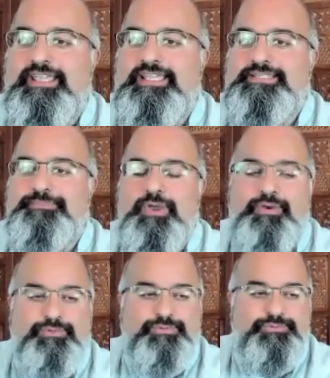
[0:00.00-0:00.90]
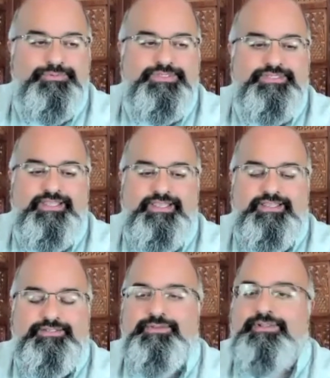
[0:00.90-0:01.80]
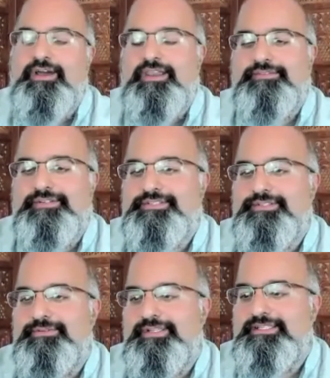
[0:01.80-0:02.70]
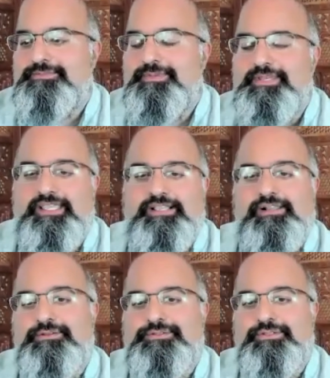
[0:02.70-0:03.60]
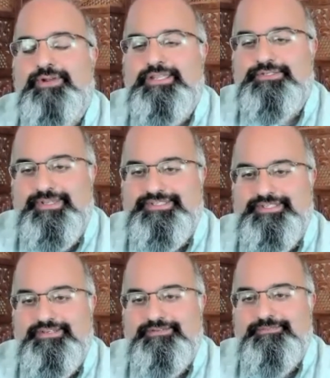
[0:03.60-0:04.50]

is posed to a lot of our students when they get close to graduation.